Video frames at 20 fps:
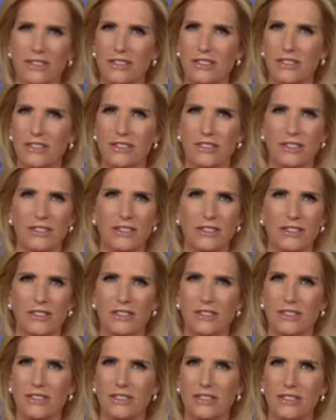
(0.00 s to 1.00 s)

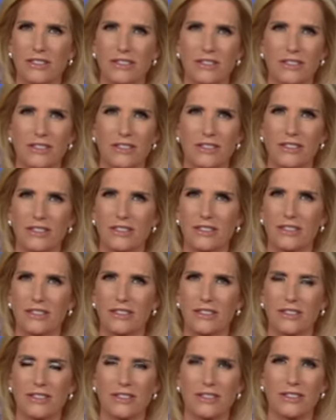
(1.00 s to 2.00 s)

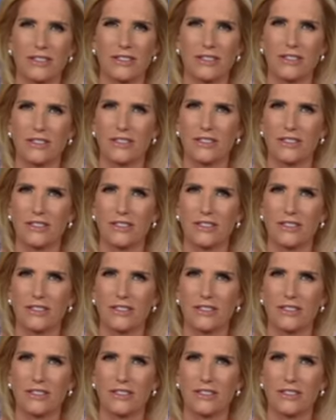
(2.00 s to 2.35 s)
(silent)